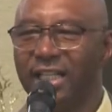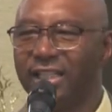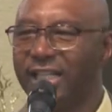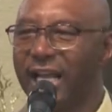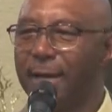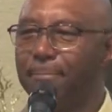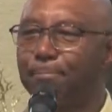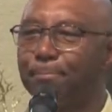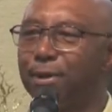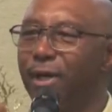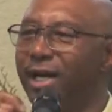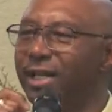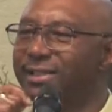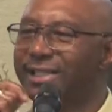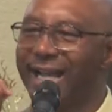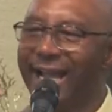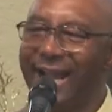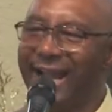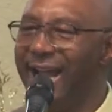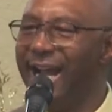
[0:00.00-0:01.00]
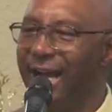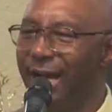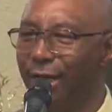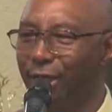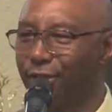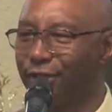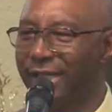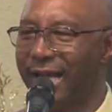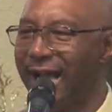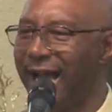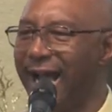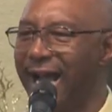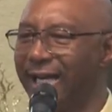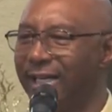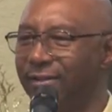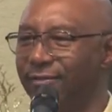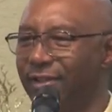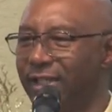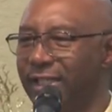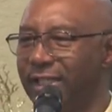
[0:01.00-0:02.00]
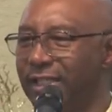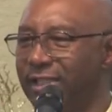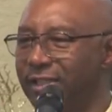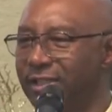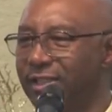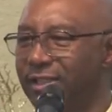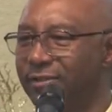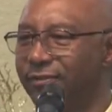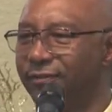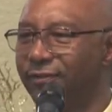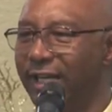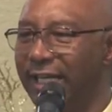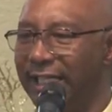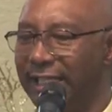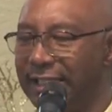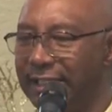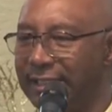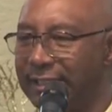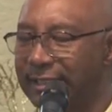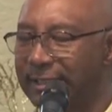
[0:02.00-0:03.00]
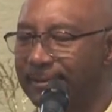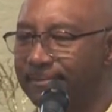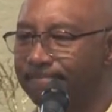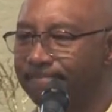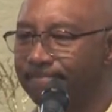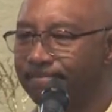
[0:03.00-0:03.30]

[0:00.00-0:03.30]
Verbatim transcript: they plucked hairs out of his face.